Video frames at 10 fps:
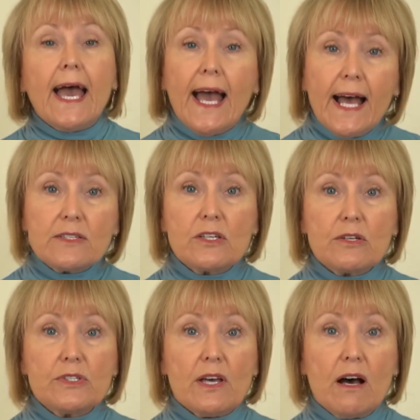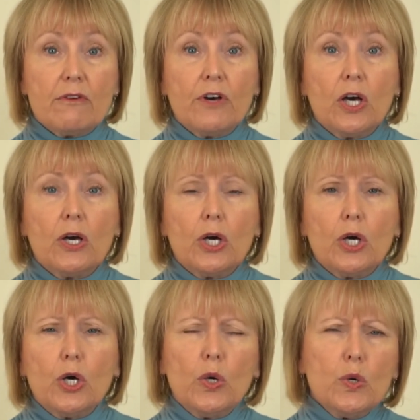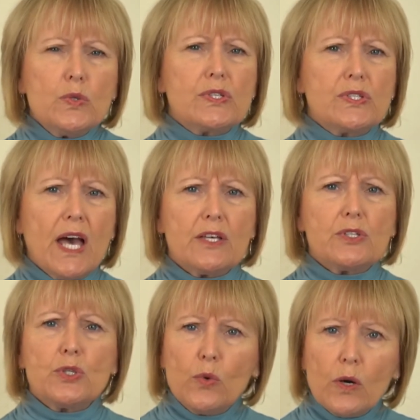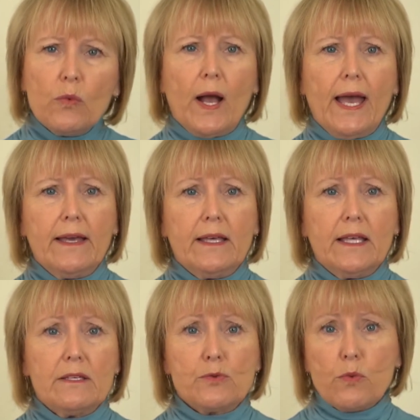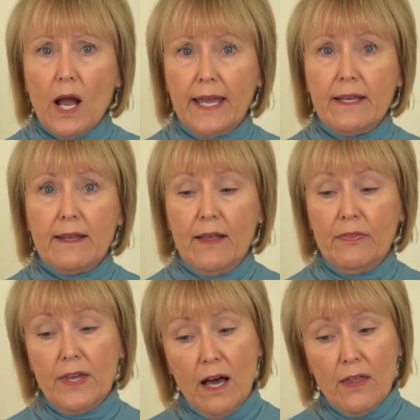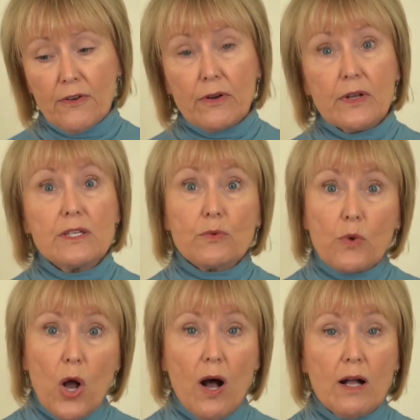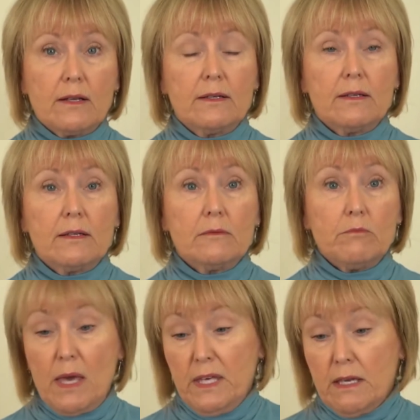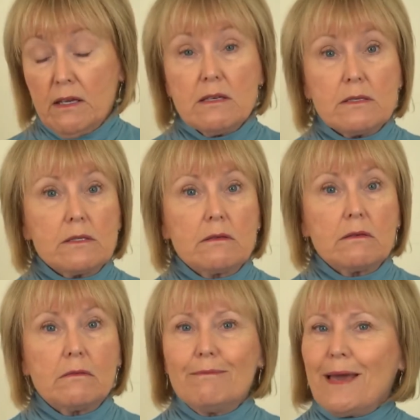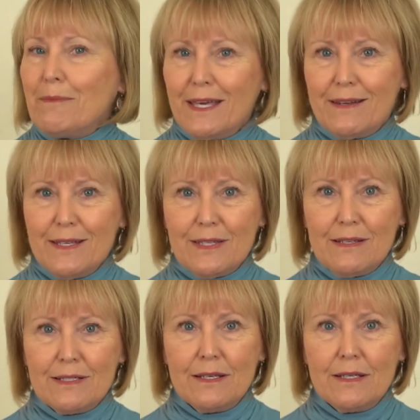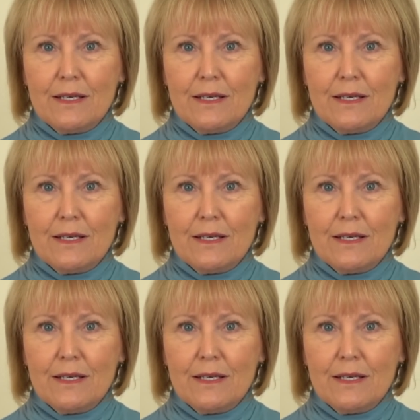Ask yourself, who says your way is right and the other is wrong? Maybe it is, maybe it isn't.